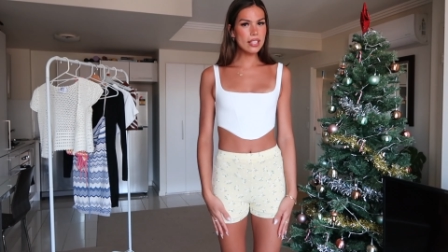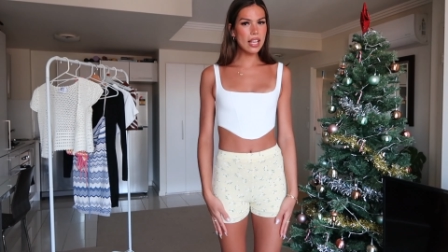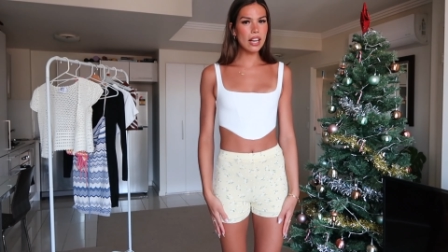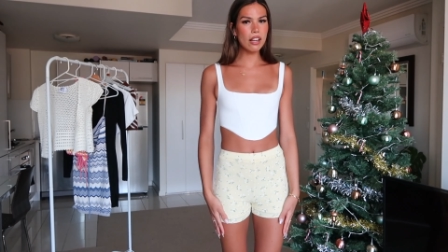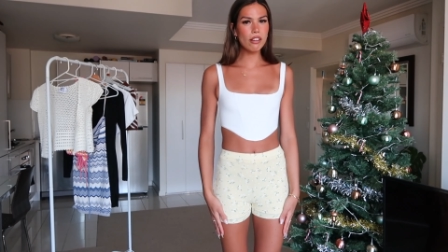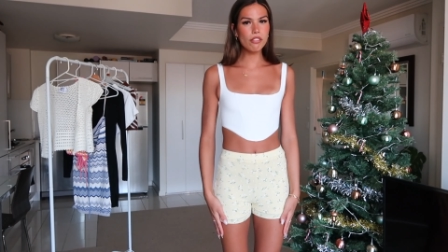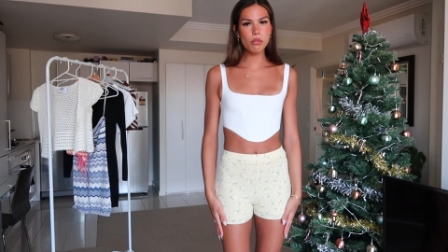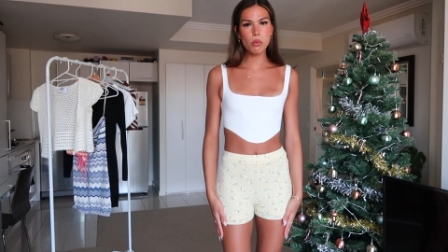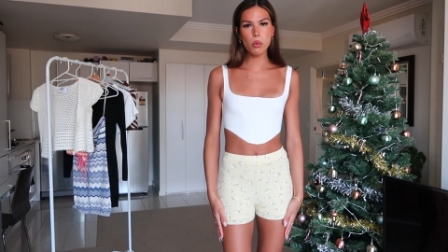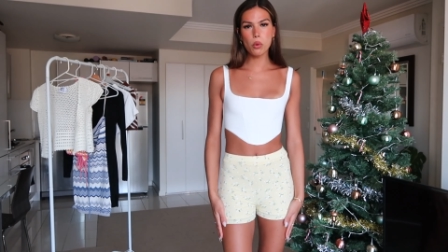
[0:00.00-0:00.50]
that
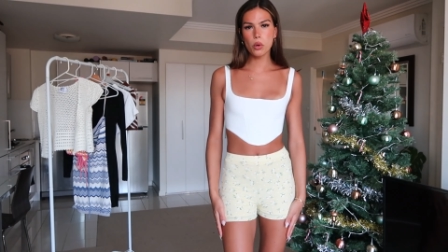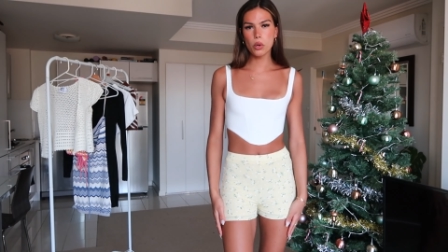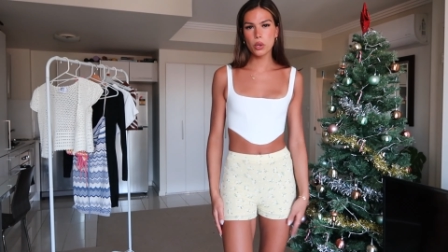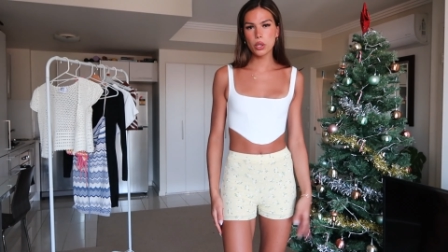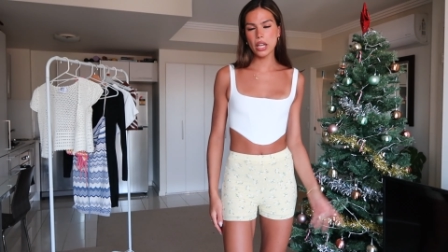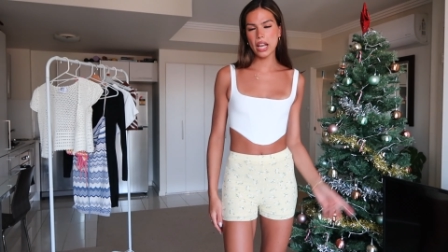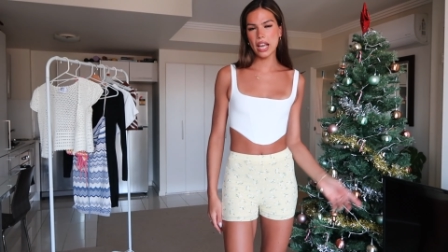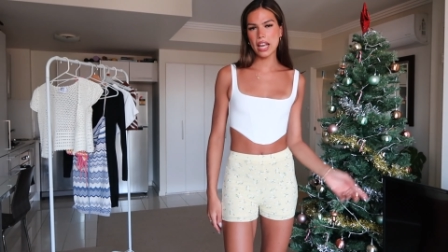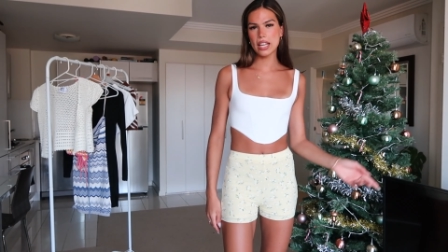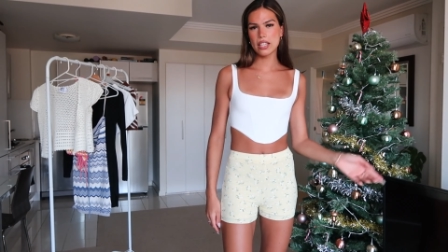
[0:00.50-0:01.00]
I've worn
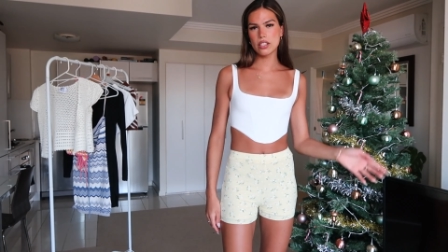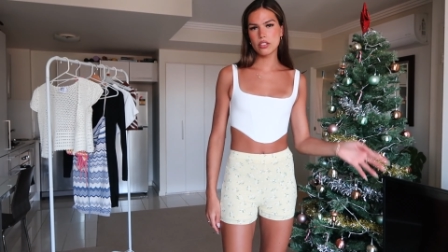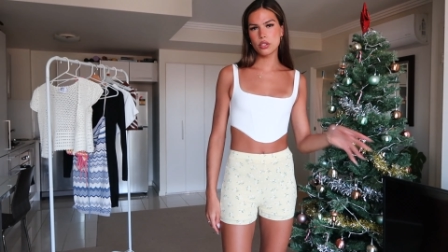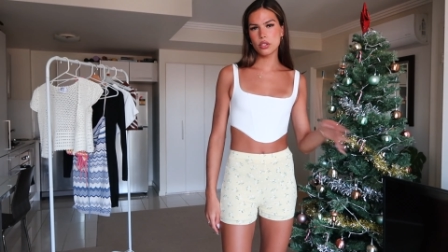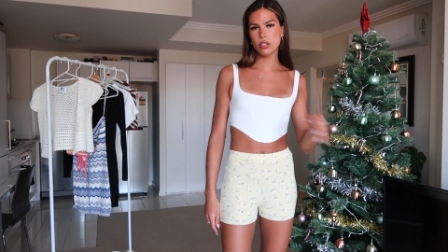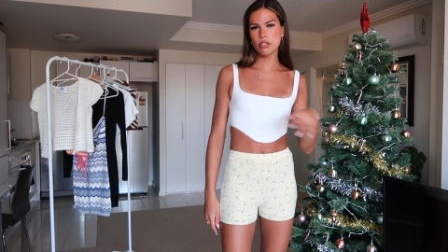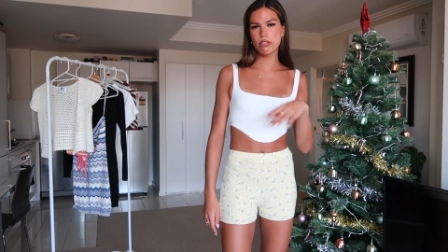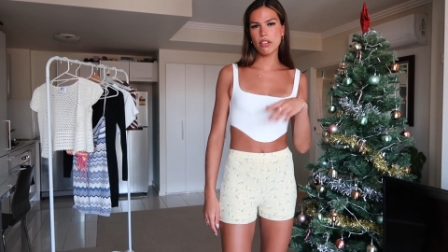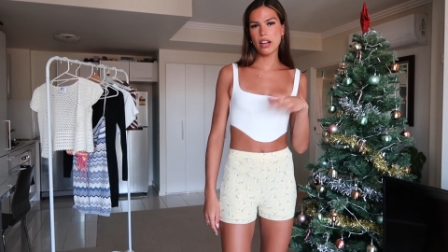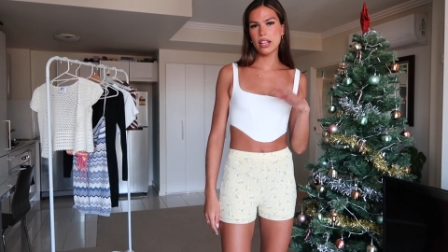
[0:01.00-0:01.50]
and you
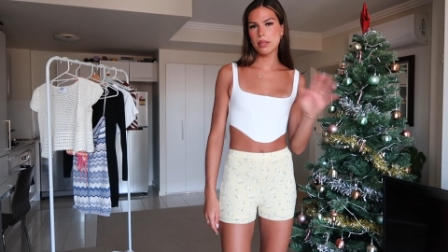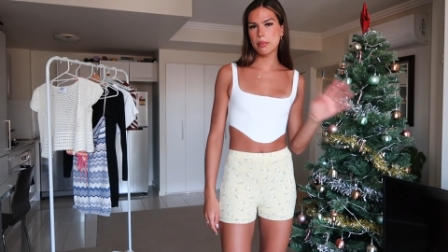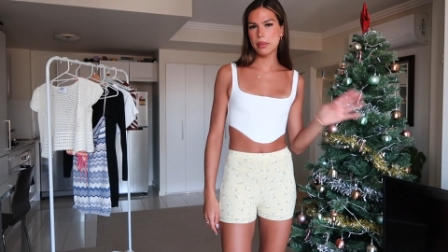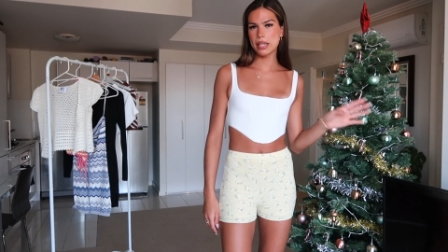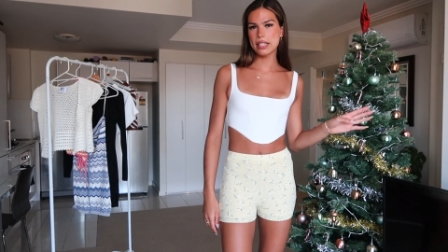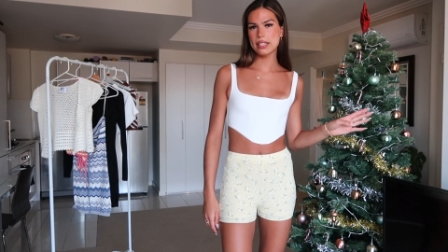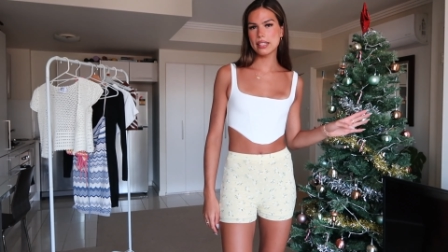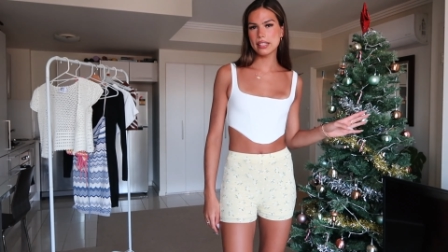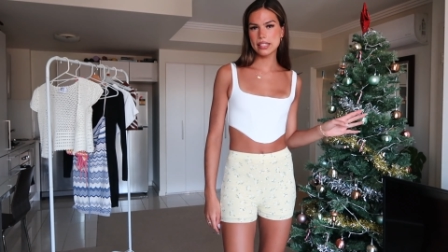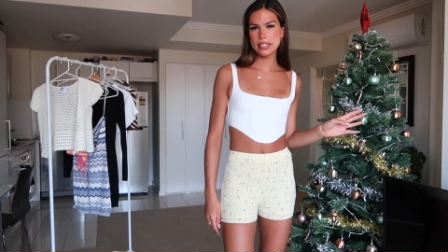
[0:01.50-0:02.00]
can find them
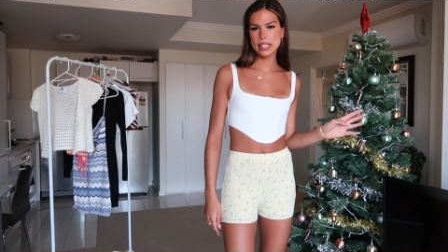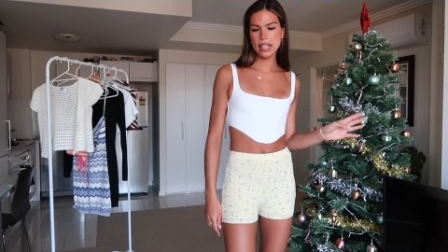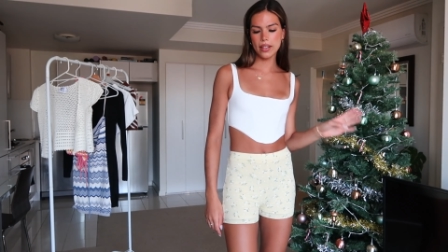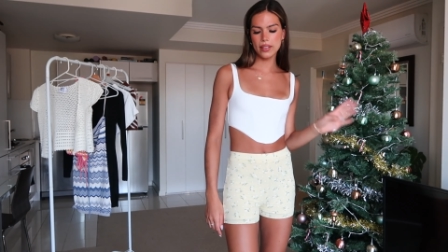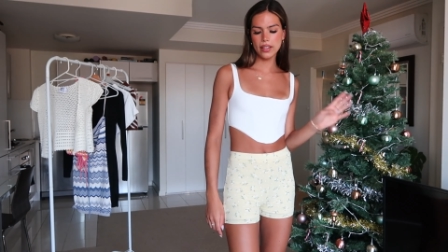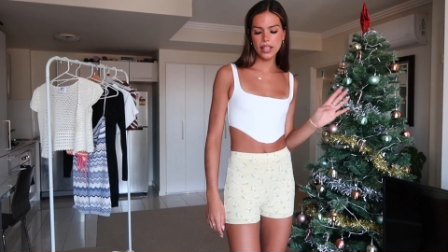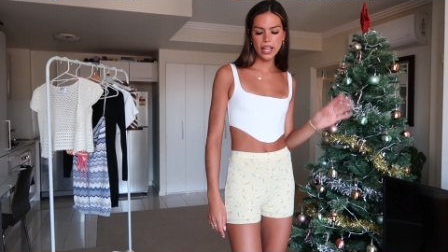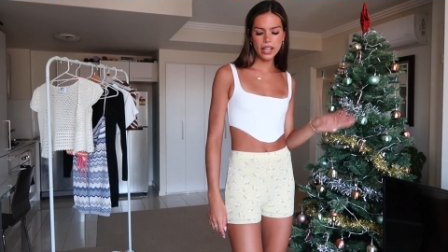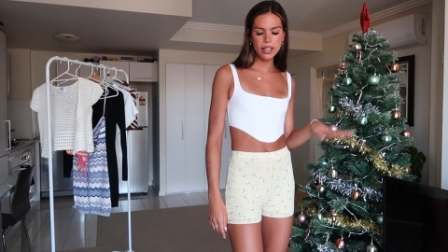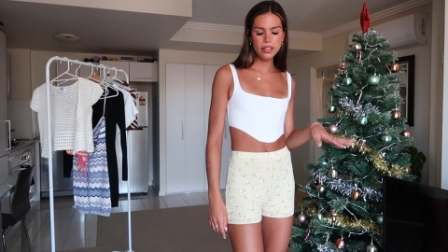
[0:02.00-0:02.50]
easily down
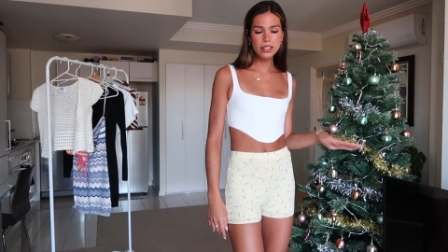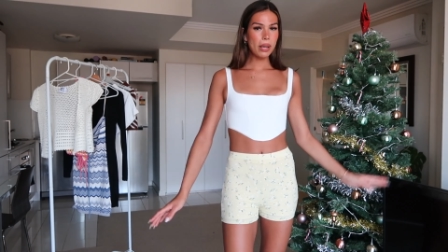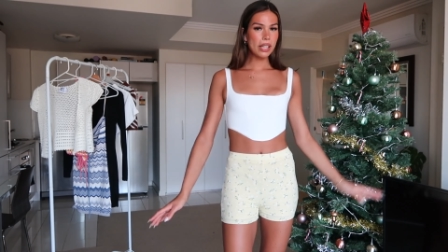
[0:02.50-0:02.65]
there.